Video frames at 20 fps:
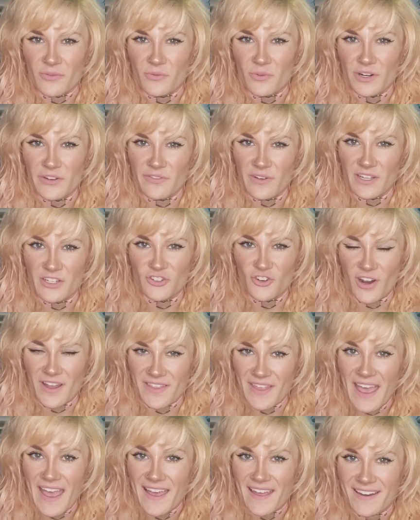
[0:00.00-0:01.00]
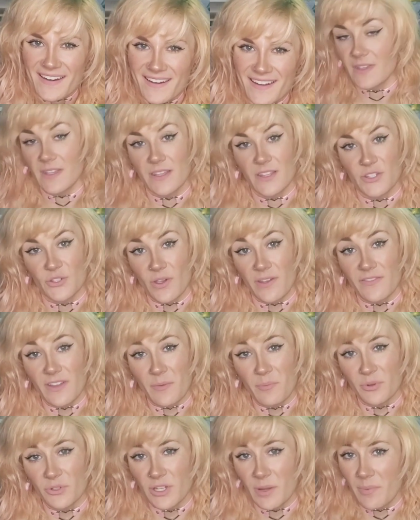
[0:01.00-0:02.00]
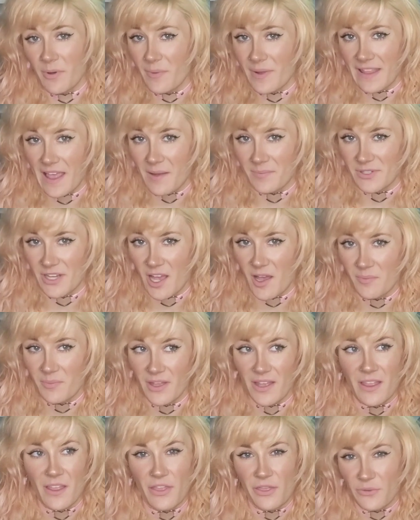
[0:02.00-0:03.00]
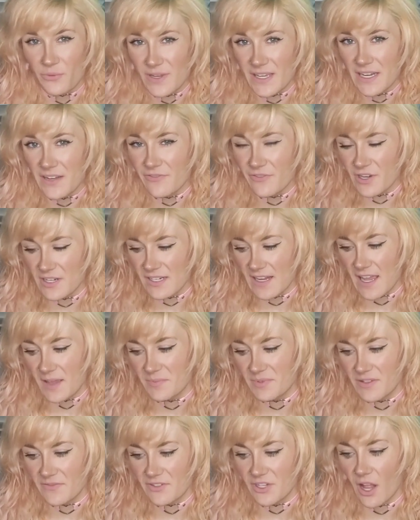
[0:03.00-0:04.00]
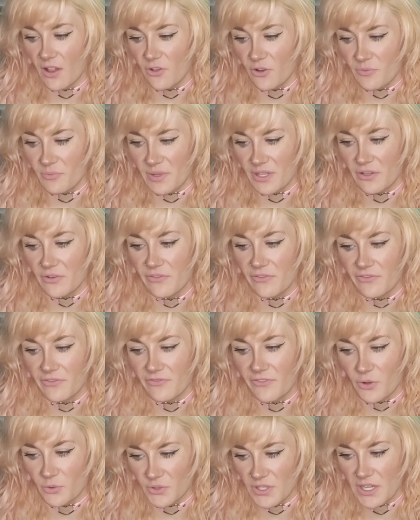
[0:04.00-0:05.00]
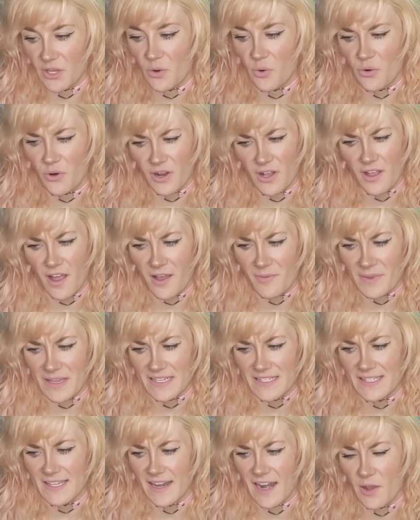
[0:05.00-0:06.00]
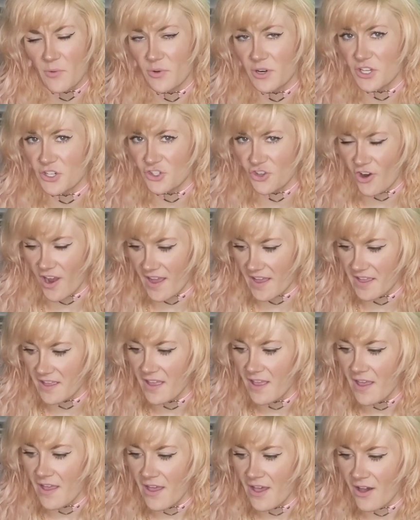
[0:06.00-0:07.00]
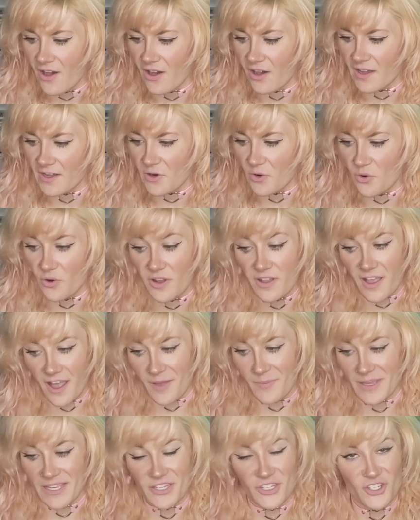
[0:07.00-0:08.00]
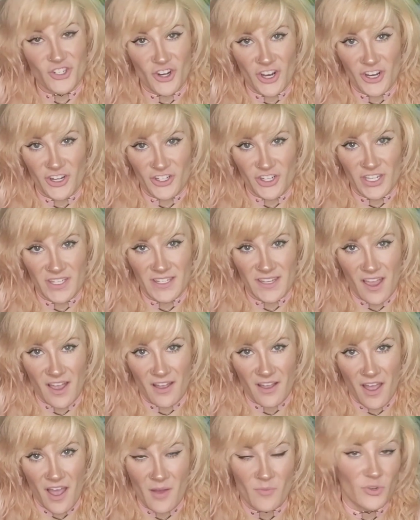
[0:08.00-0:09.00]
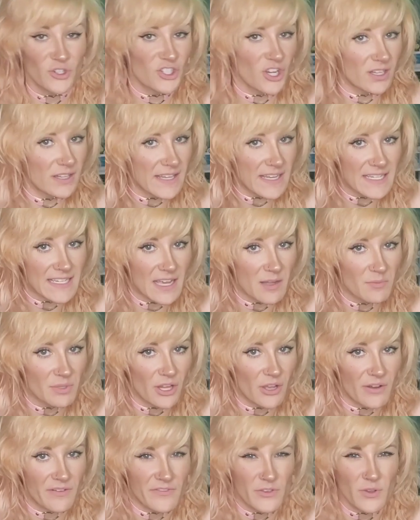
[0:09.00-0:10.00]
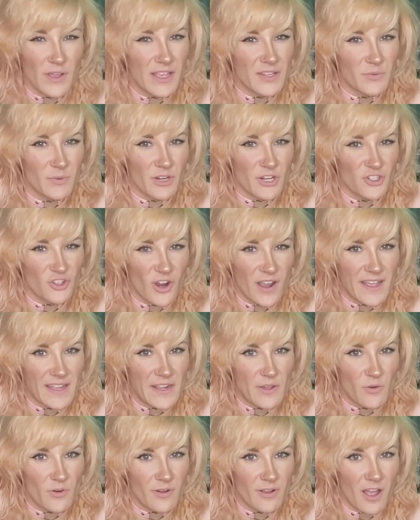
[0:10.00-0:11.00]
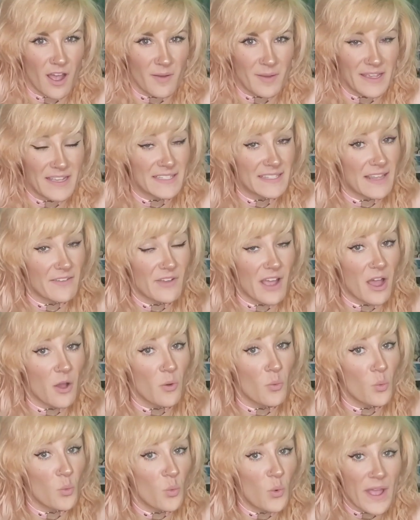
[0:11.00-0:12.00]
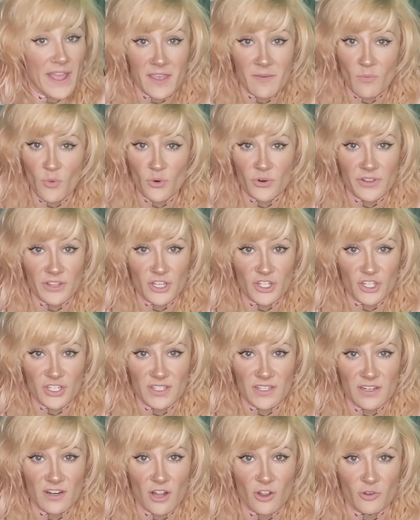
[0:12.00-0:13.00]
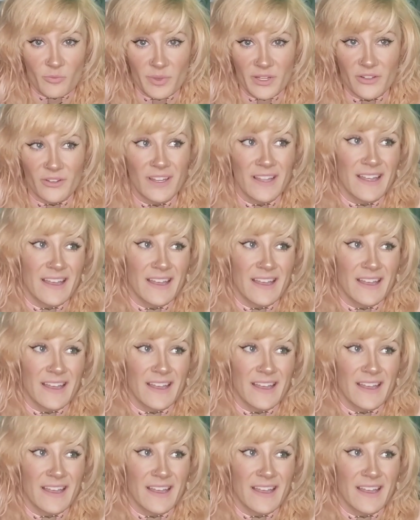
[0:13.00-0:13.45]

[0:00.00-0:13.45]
What if I try that? So I've got pulled up on my laptop 3 different types of dollar bill folding origamis that I want to try on origamiinstructions.com, which I'll link down below if you guys want to try any origami, because they've got way more than just the dollar bill.